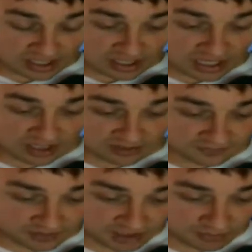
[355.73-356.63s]

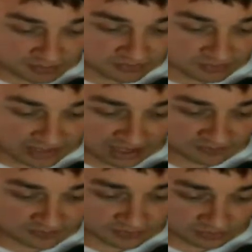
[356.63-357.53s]
Allophonic coming from
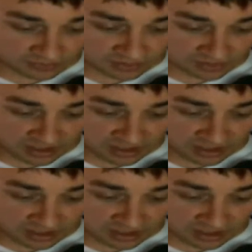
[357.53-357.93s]
allophone,